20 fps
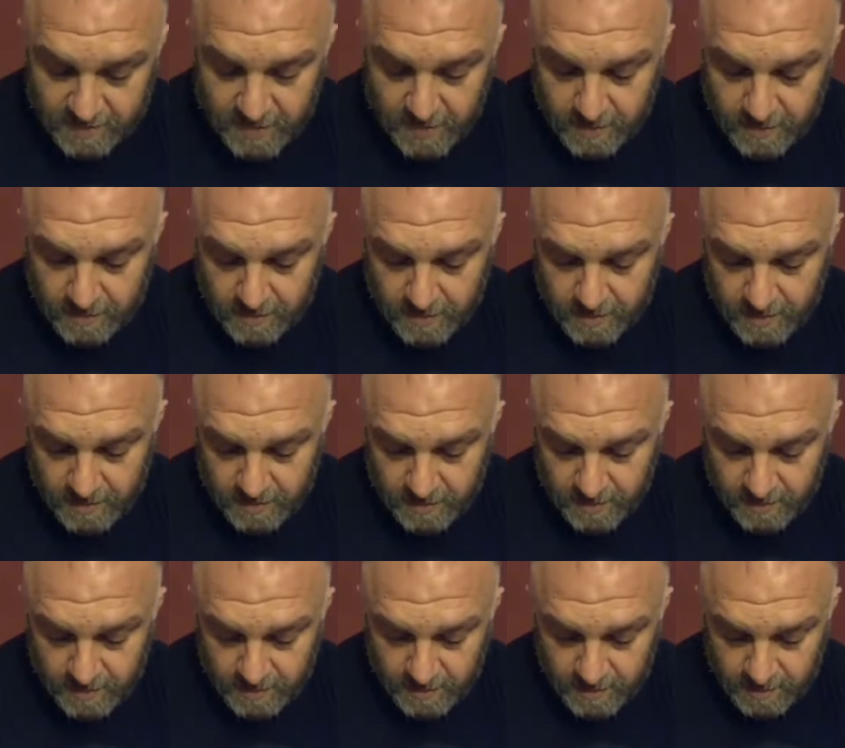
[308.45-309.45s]
noon
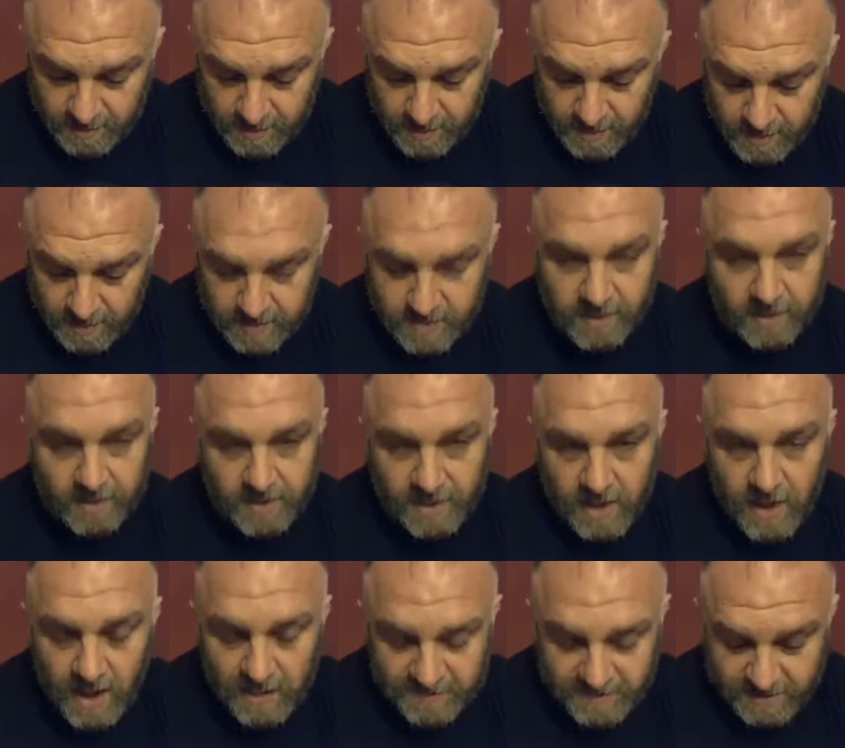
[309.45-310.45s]
during
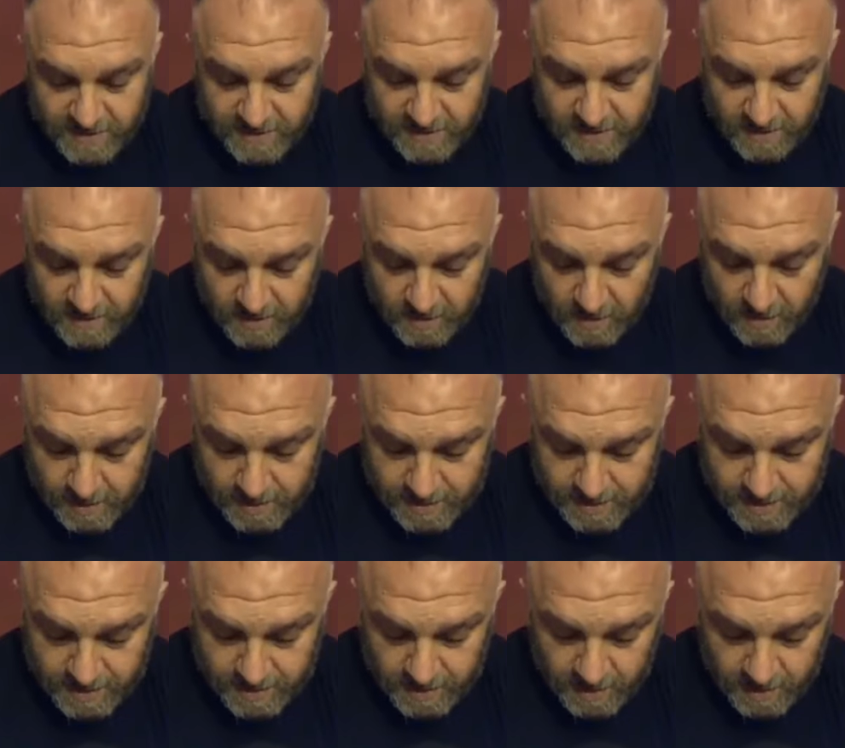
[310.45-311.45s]
the off season, of course,